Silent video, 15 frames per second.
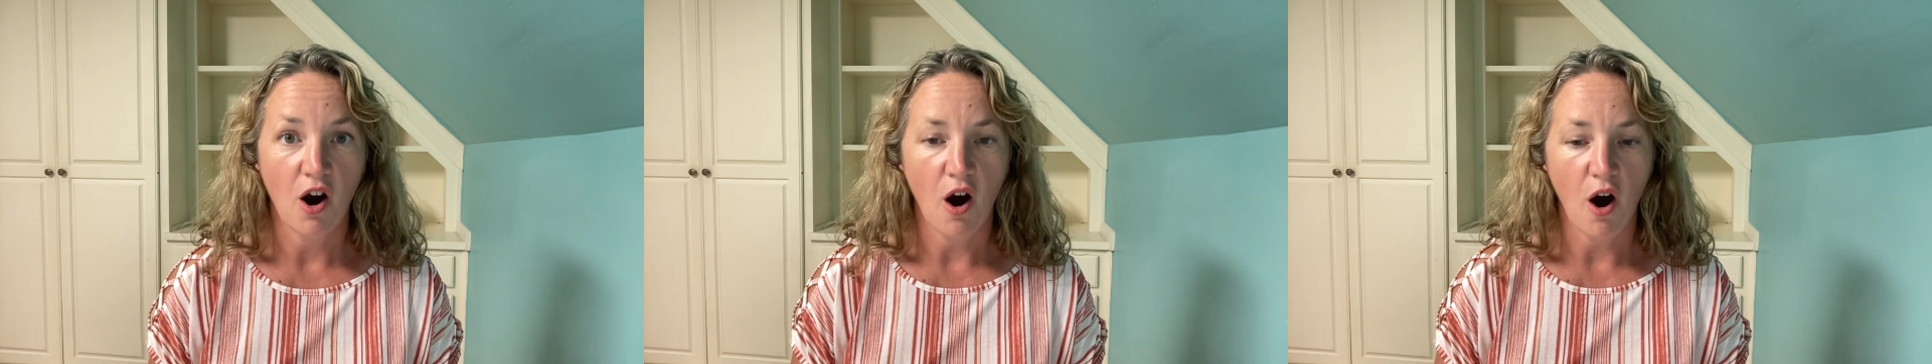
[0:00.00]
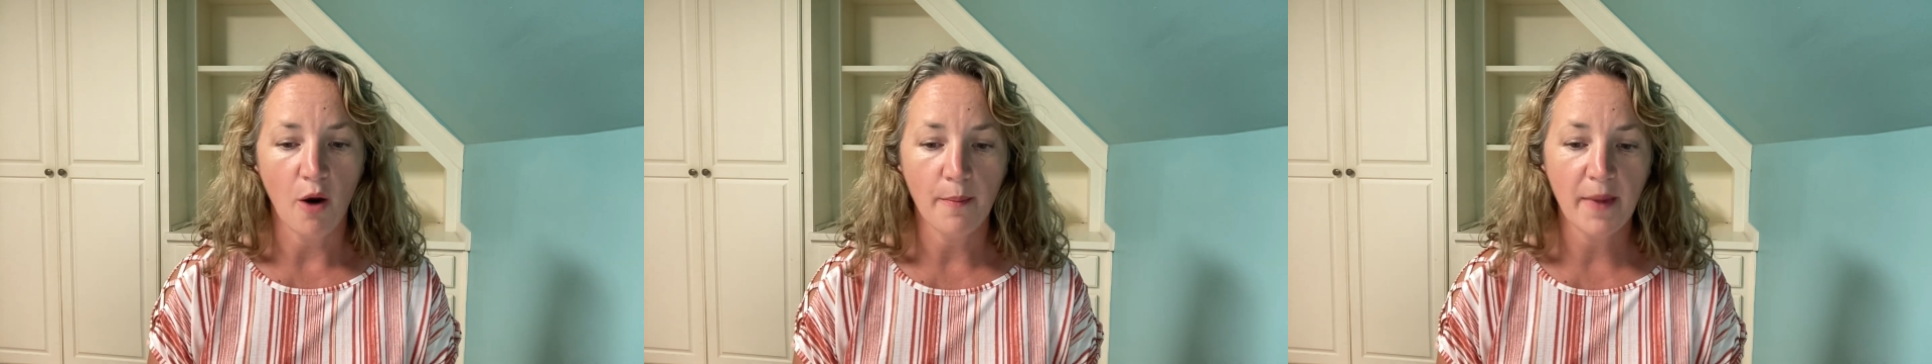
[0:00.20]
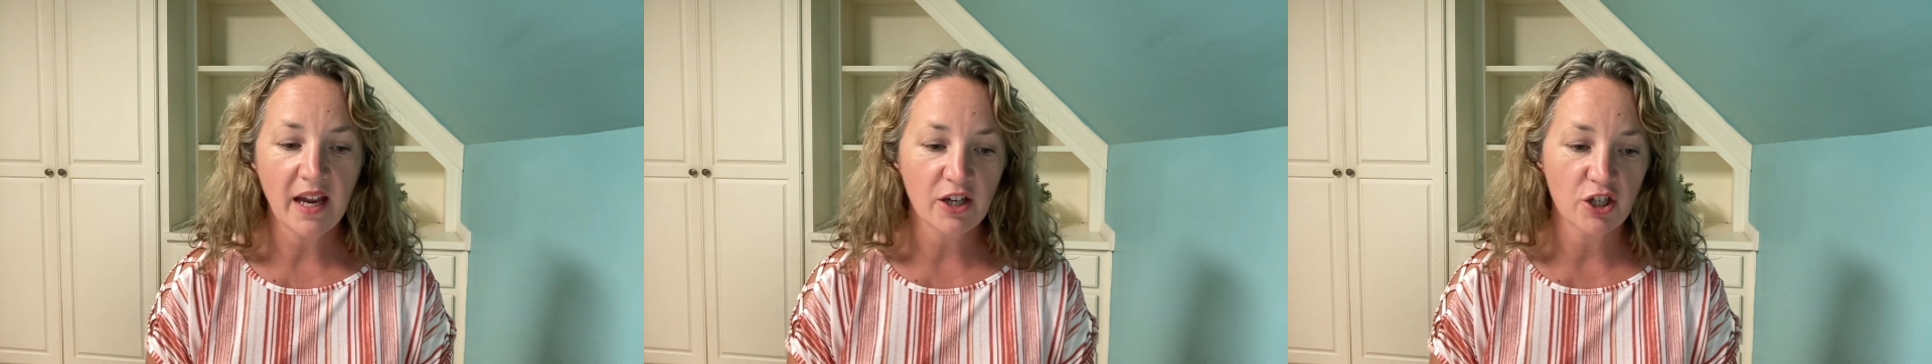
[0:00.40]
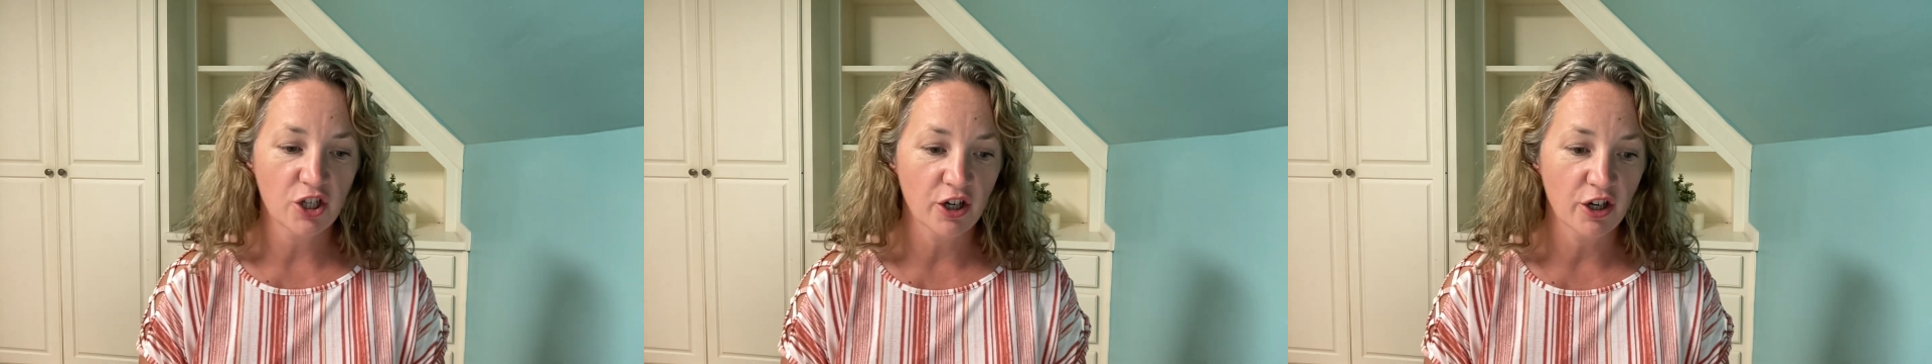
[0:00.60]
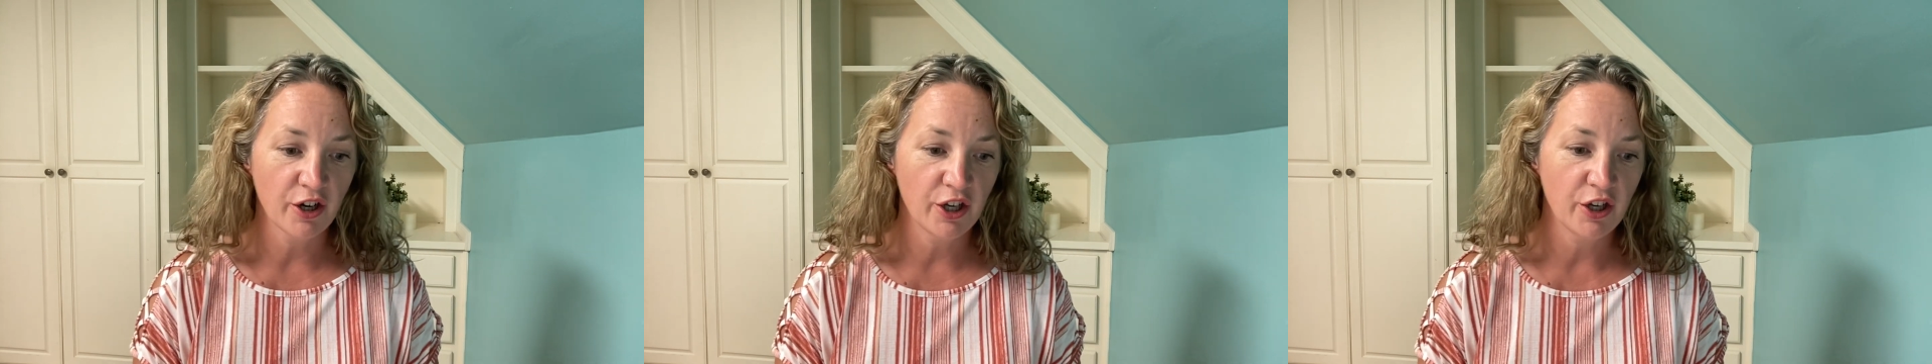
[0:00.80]
I'll make
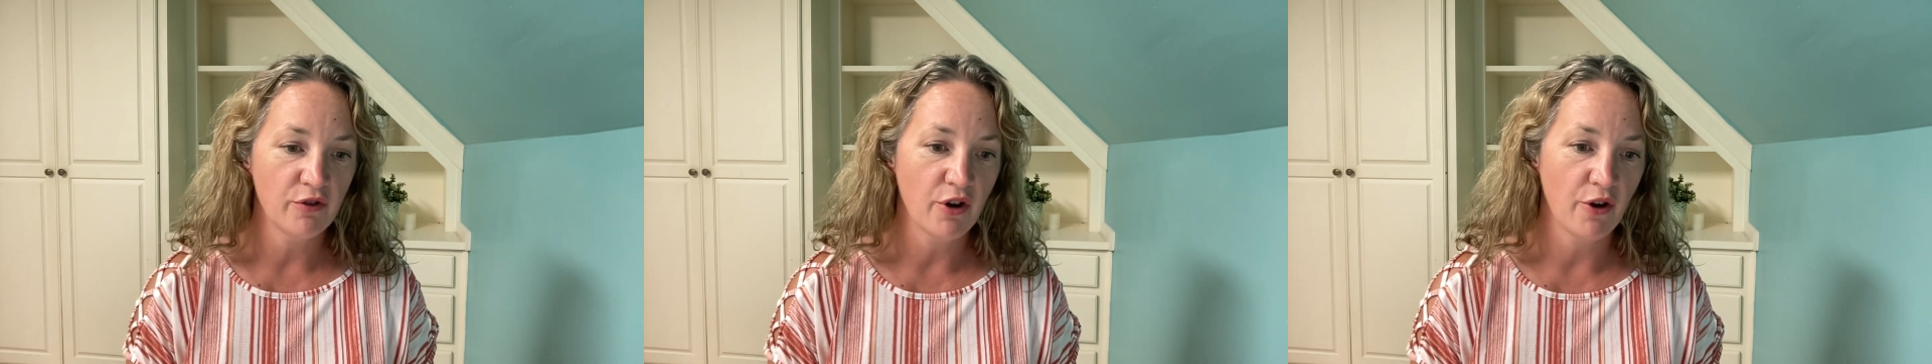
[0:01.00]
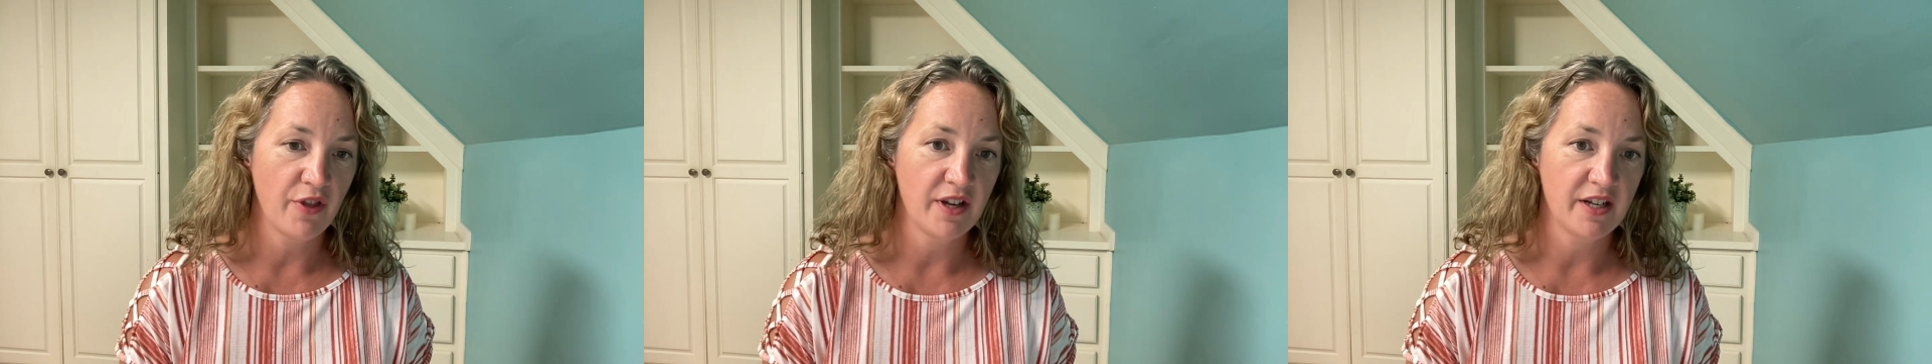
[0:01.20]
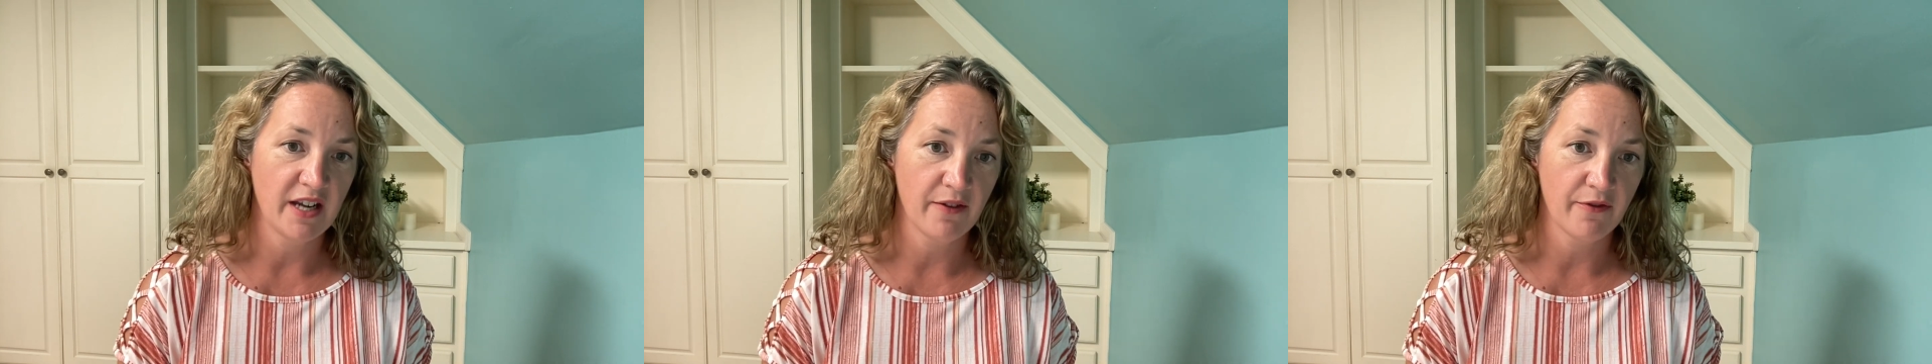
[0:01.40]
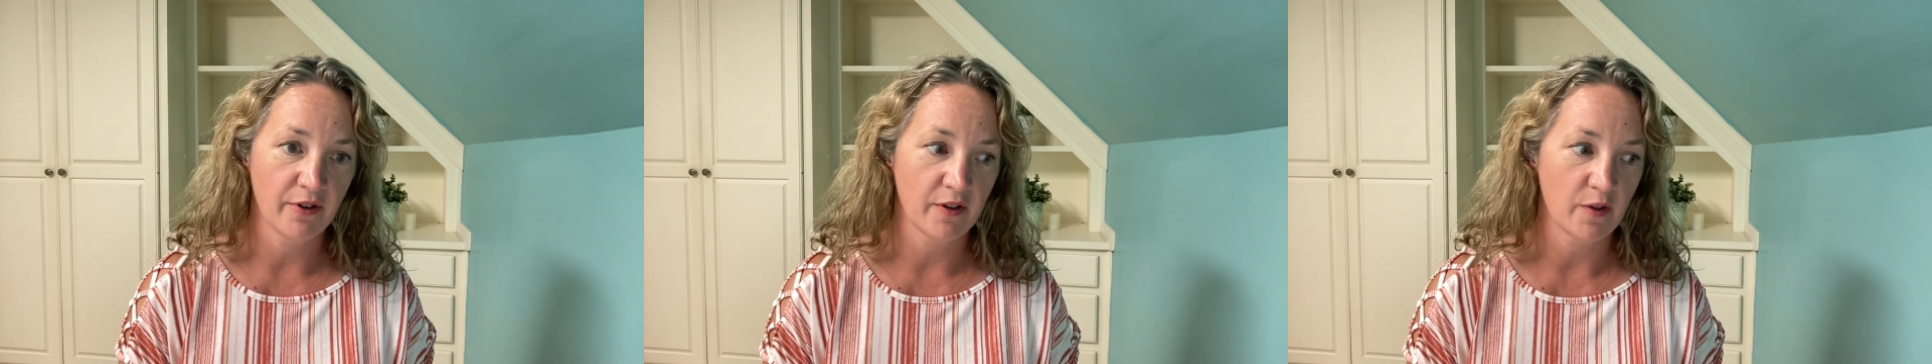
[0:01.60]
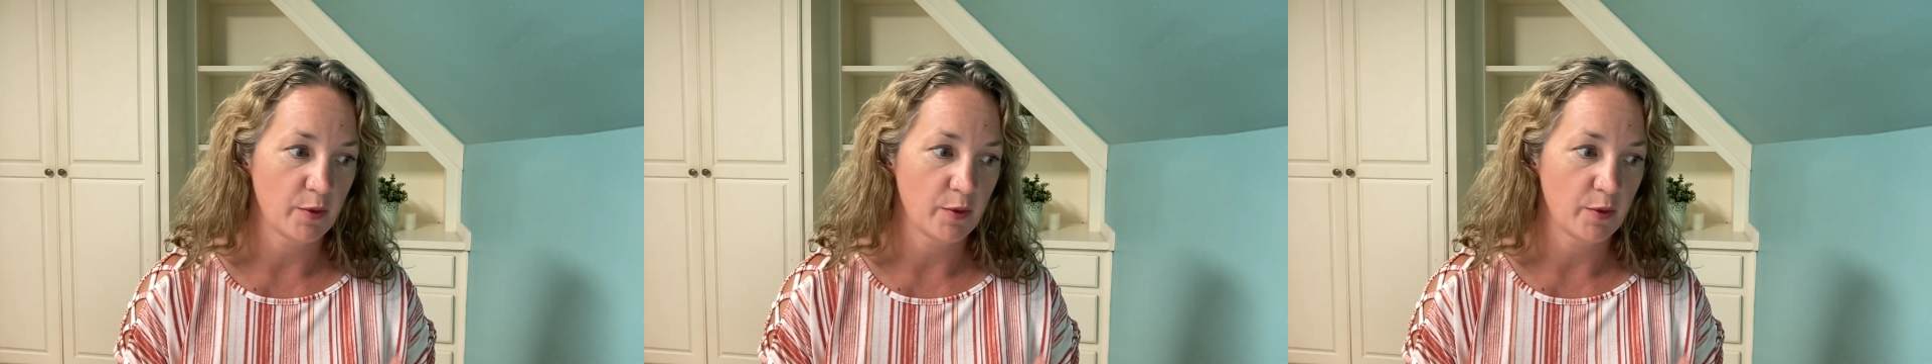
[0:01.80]
sure you know the difference